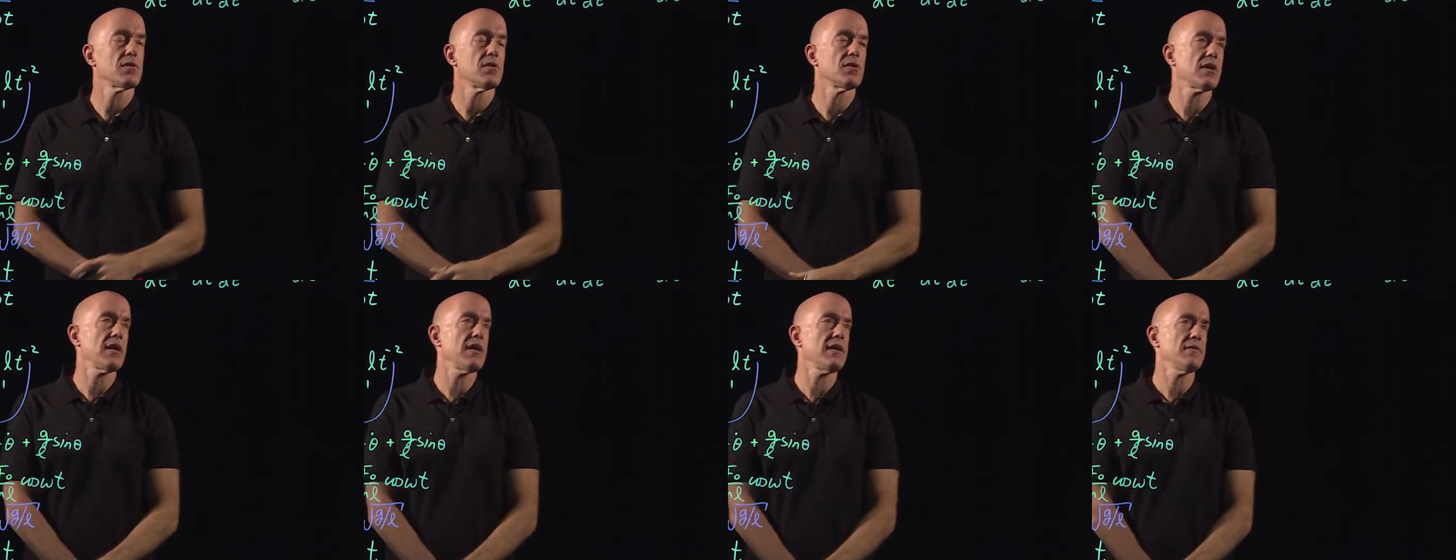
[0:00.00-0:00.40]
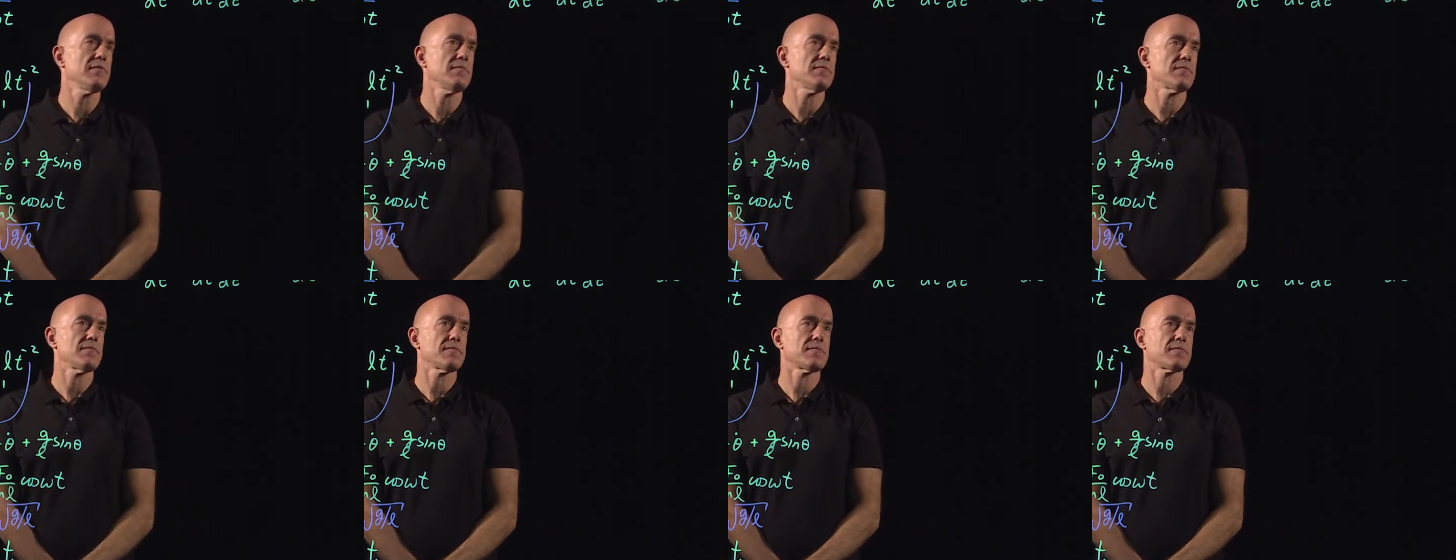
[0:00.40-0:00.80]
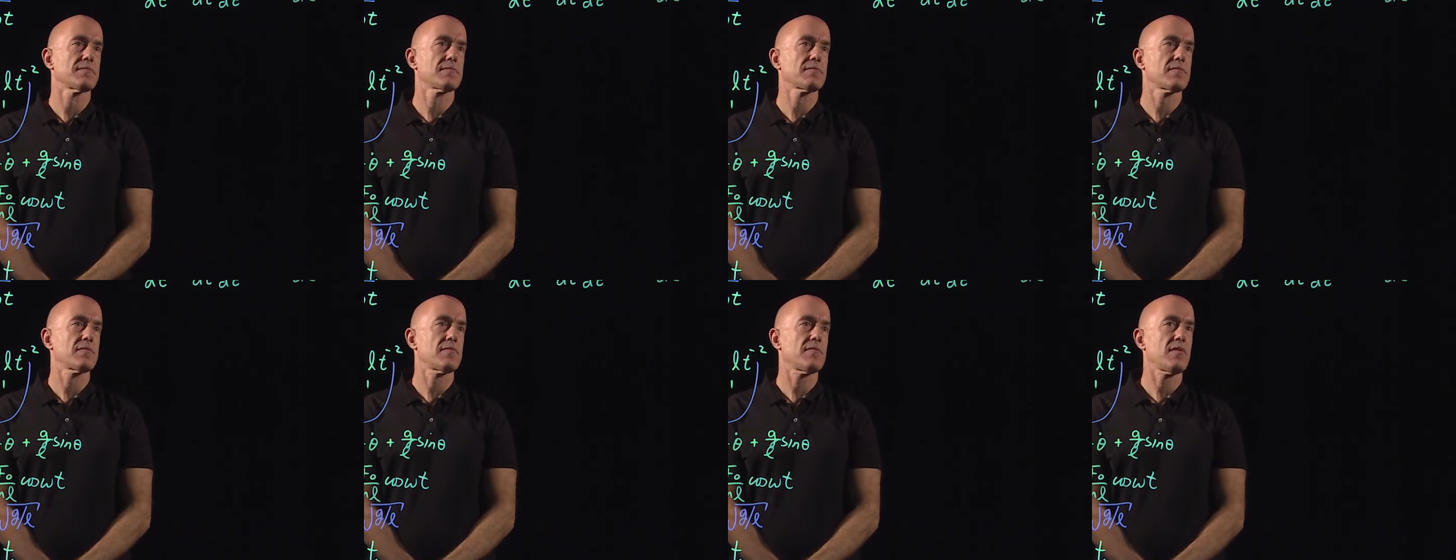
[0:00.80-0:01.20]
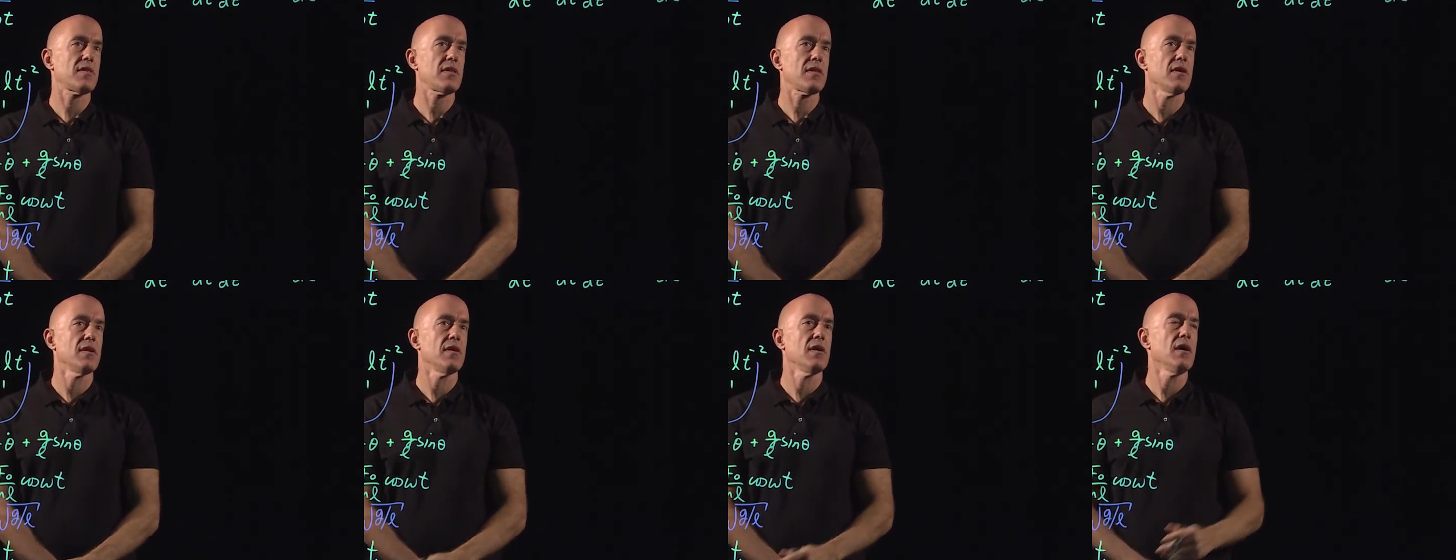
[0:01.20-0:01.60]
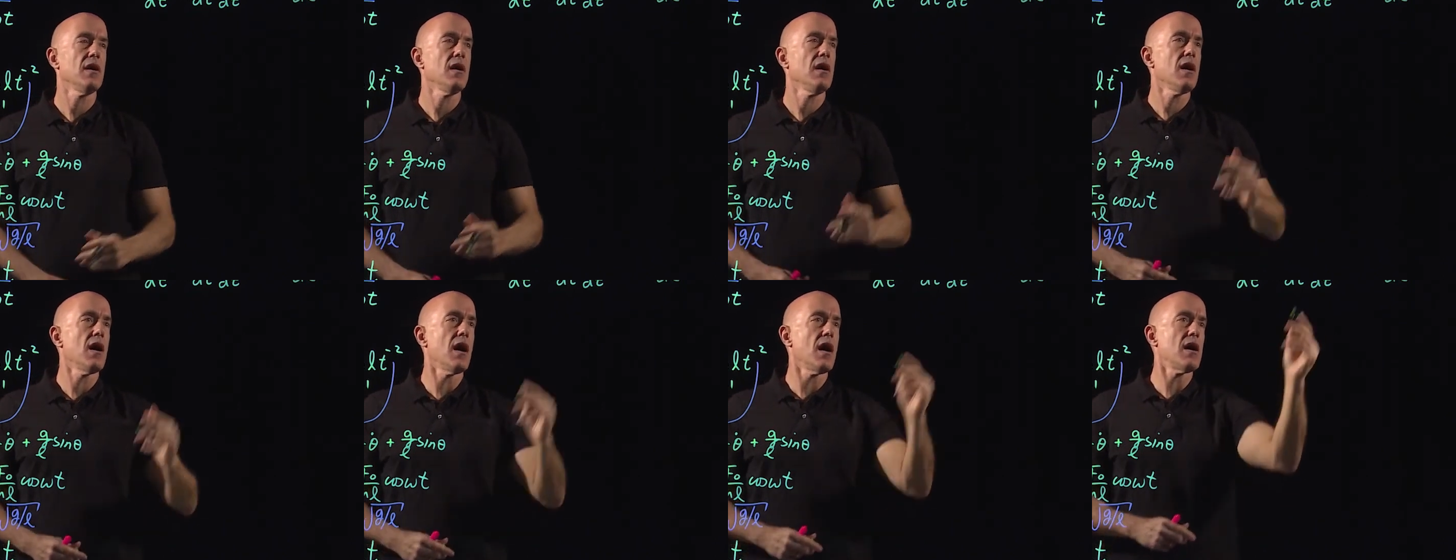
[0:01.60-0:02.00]
Okay?
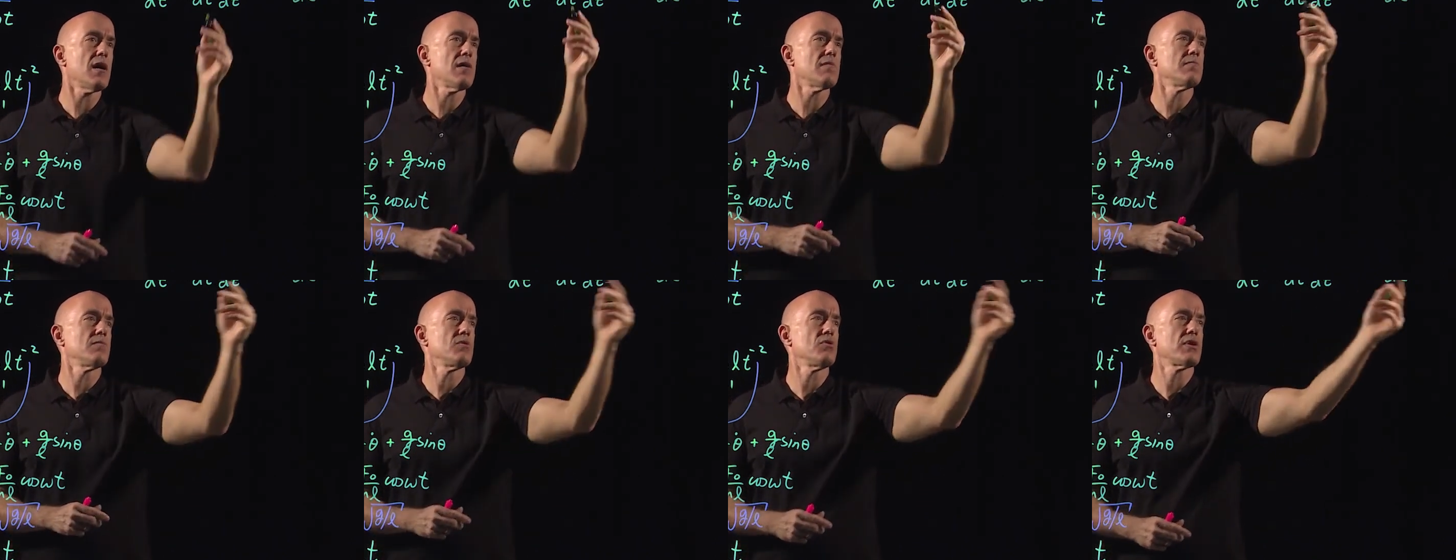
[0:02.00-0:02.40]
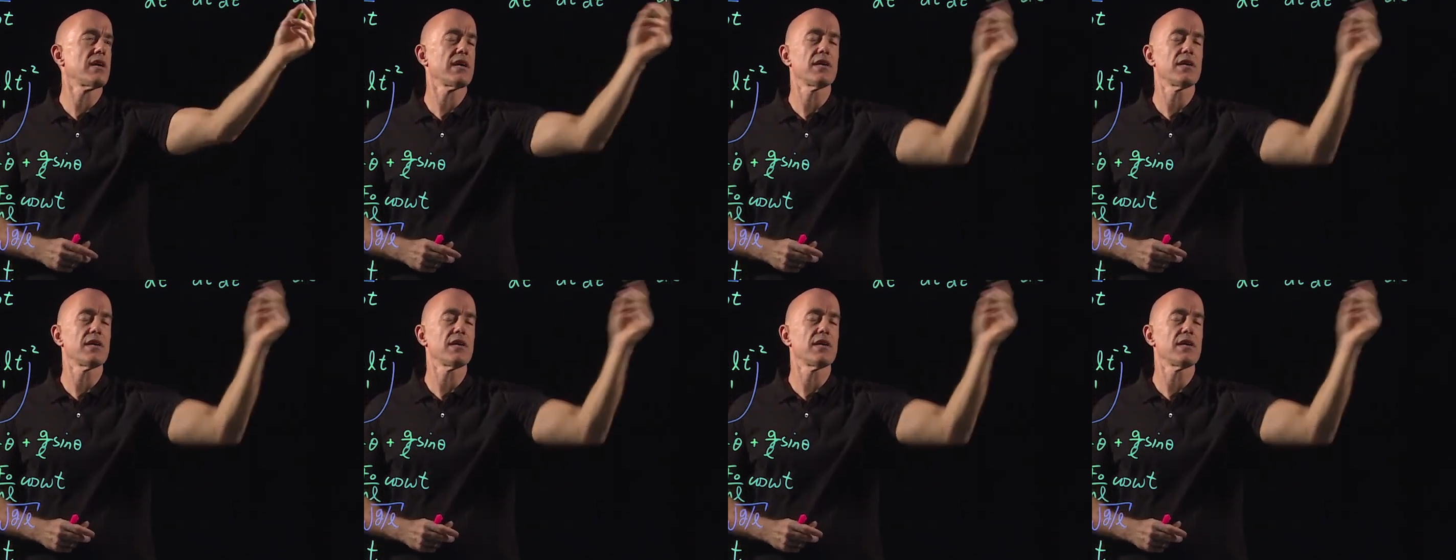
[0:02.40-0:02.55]
You